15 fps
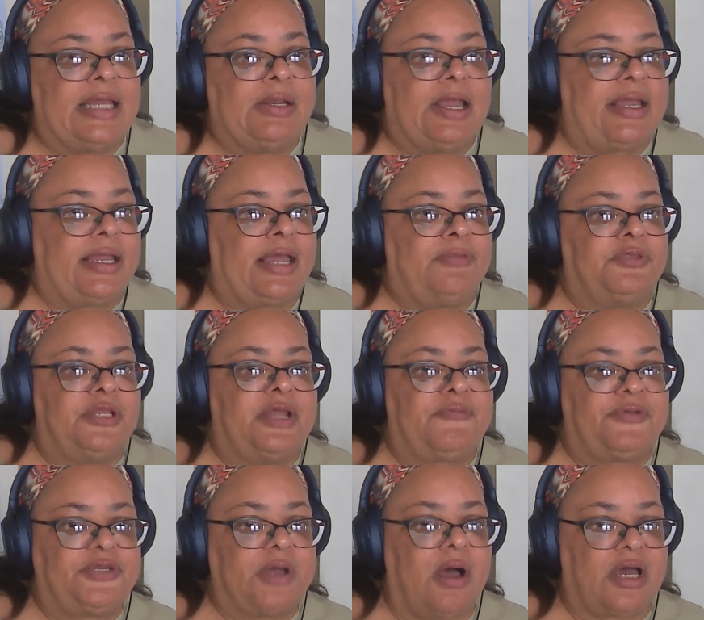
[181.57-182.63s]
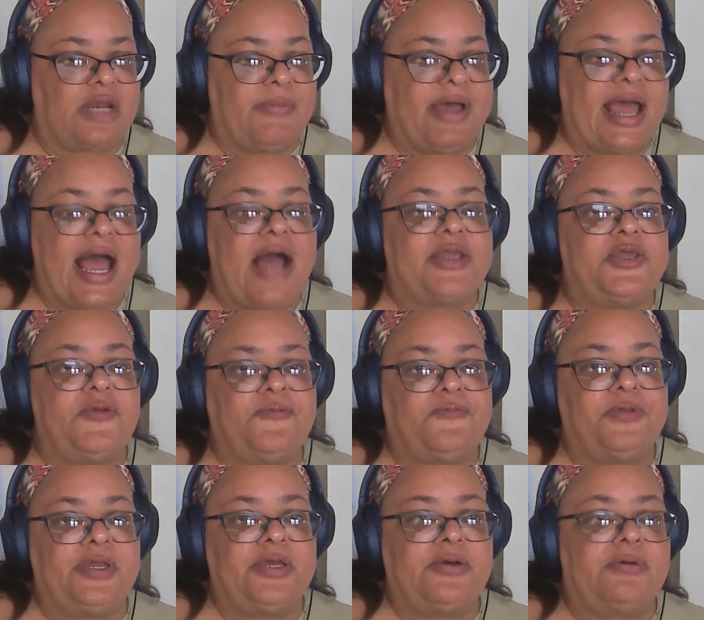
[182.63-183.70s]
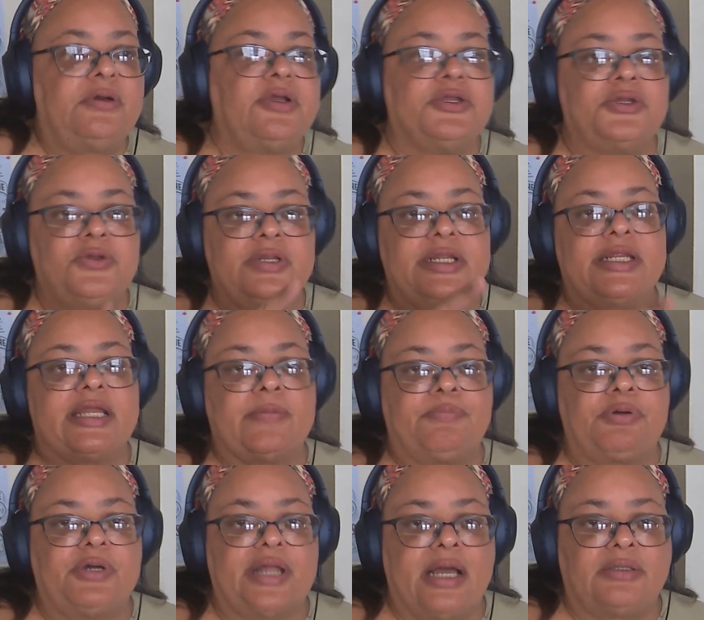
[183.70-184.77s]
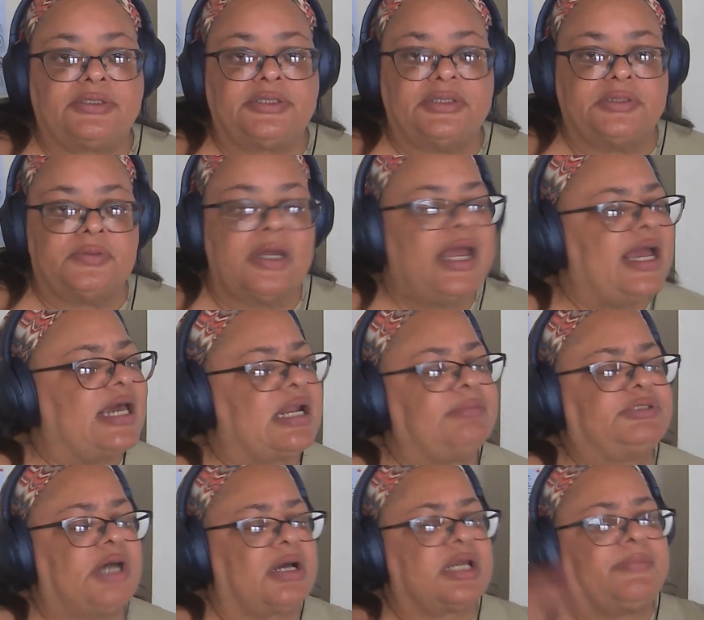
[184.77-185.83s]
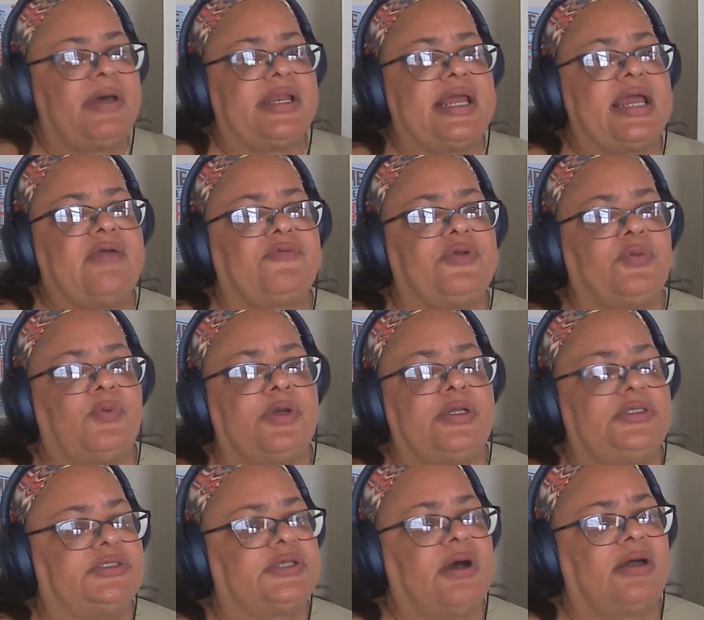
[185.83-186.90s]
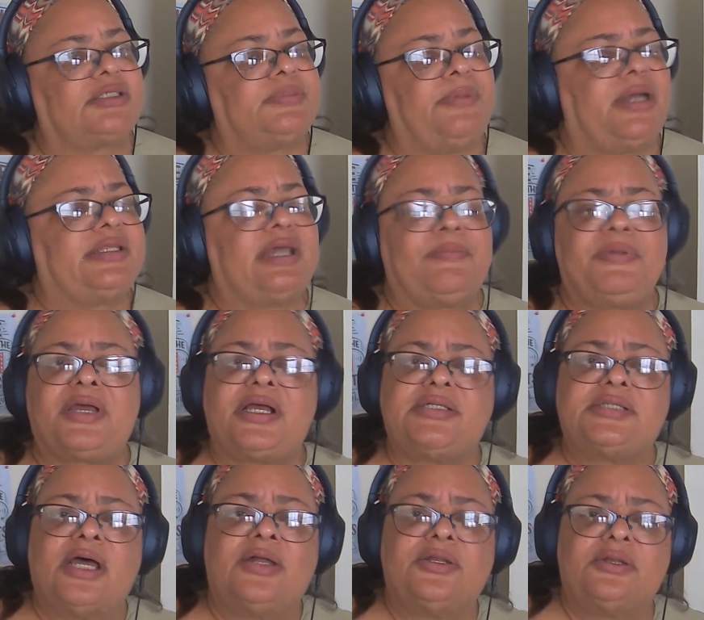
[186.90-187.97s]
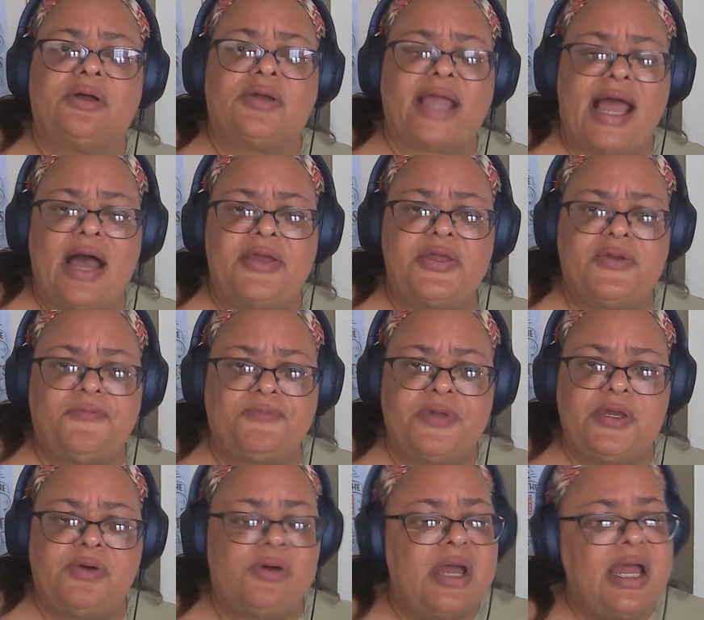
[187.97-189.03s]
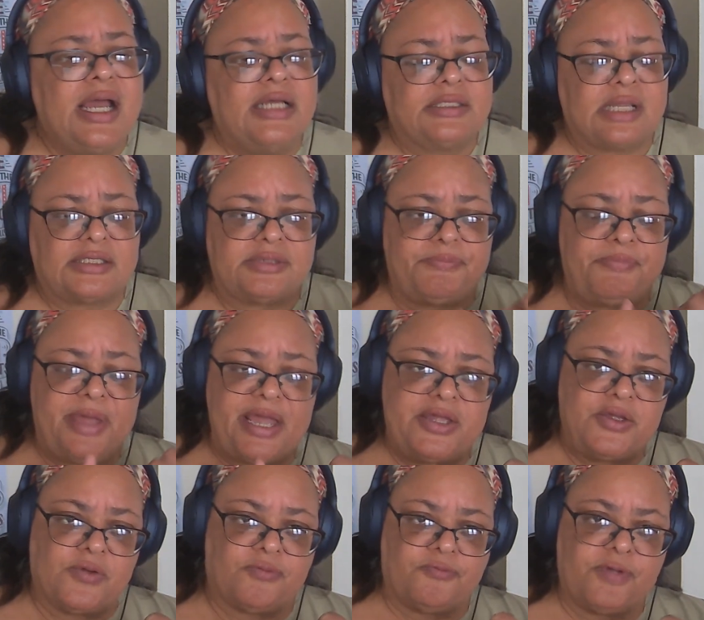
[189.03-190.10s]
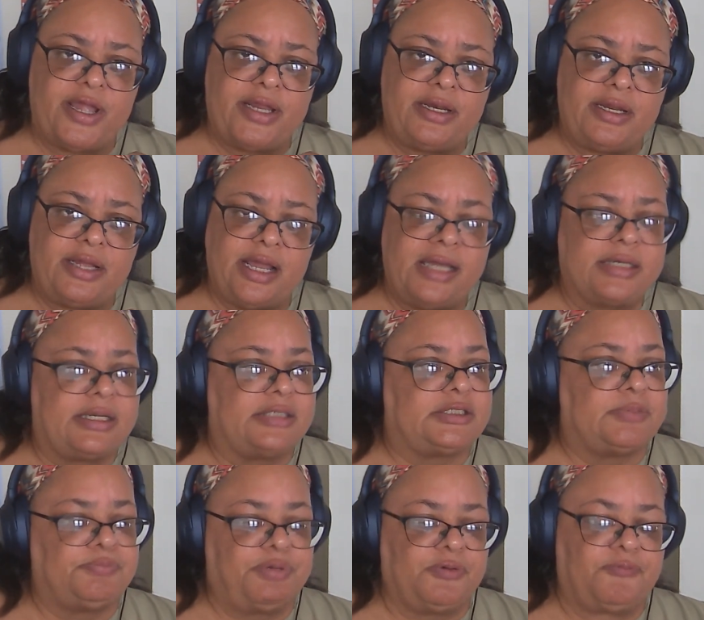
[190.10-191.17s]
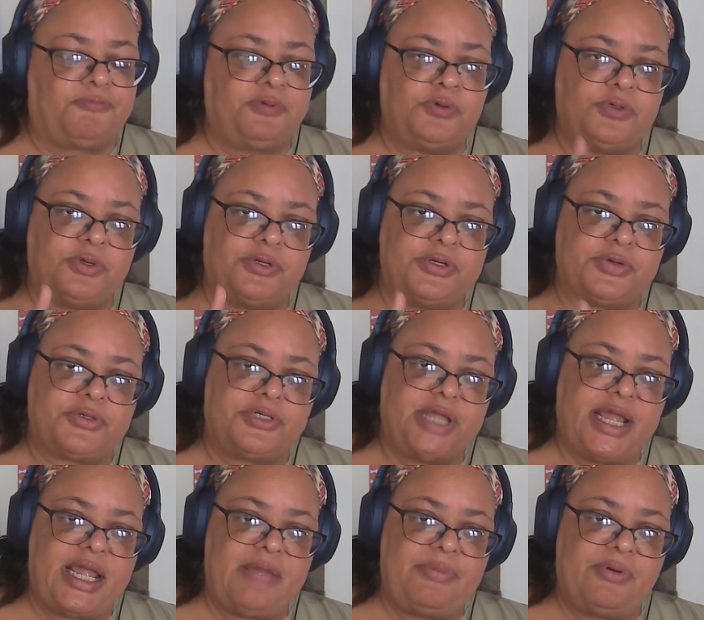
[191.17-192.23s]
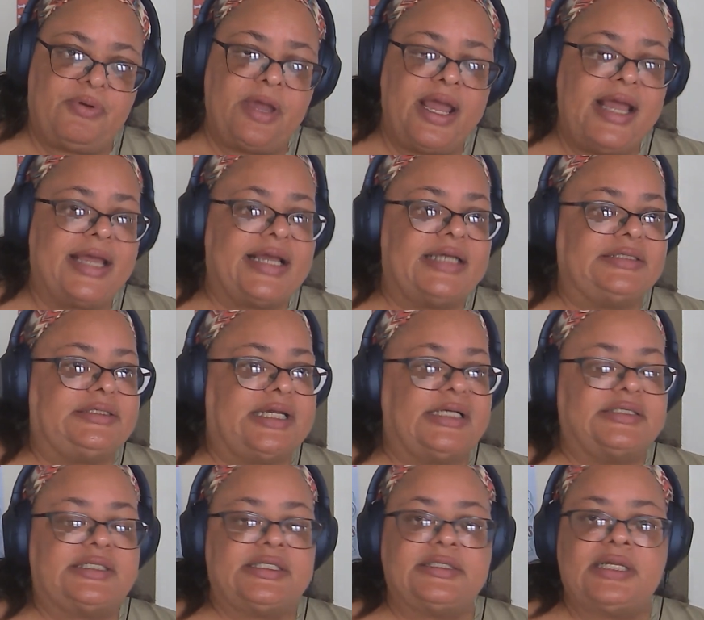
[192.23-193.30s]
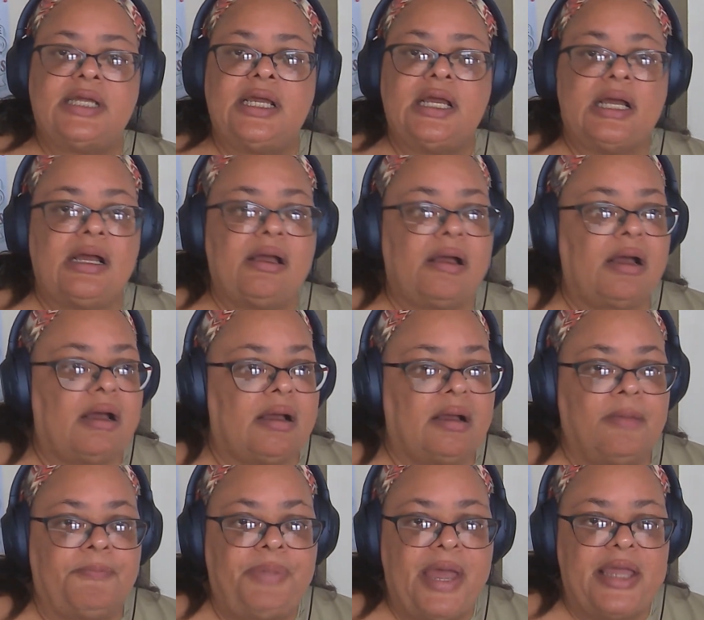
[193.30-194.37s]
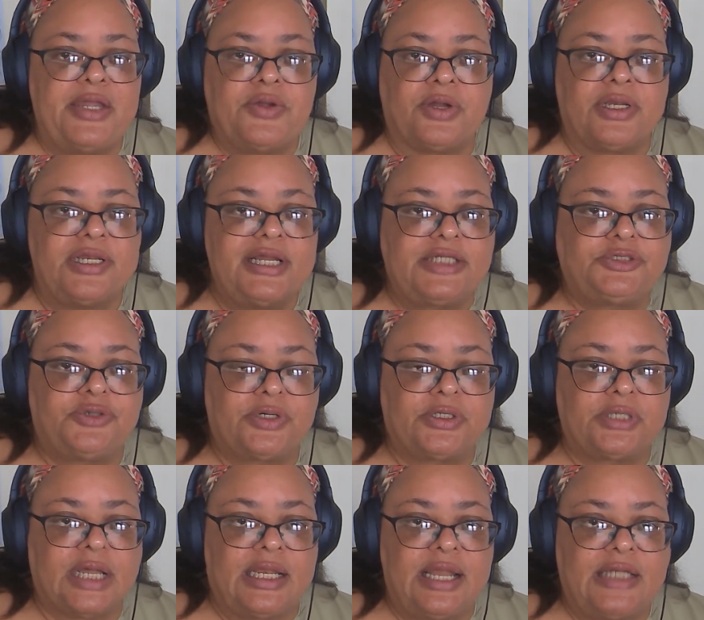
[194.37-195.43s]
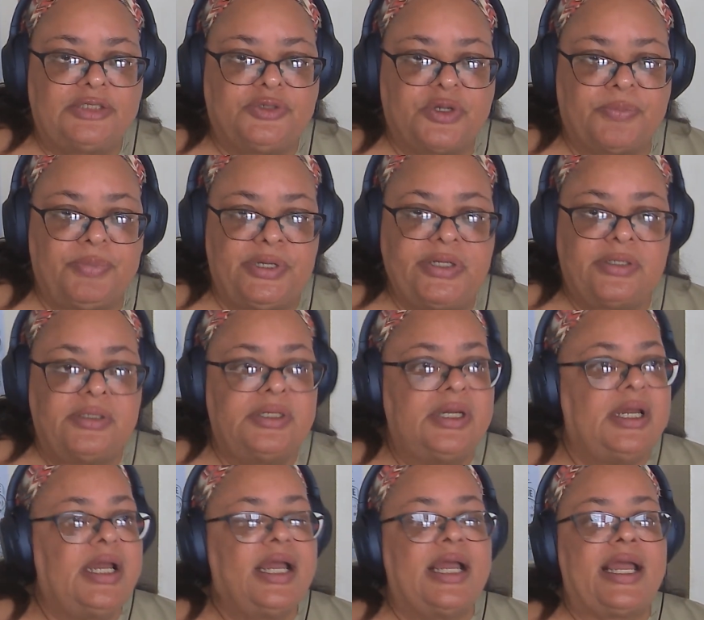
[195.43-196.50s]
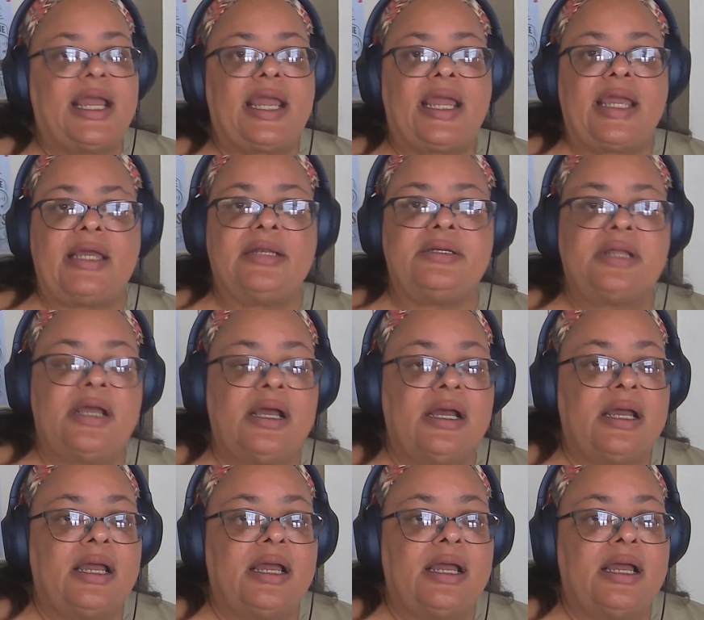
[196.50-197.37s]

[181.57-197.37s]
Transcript: and, and then if you're talking about how you feel, you need to get put out too. And I'm talking about everyone who talks about that because look, how you feel doesn't pay your rent, doesn't put food on your table, it doesn't uh, pay your electric electric bill, and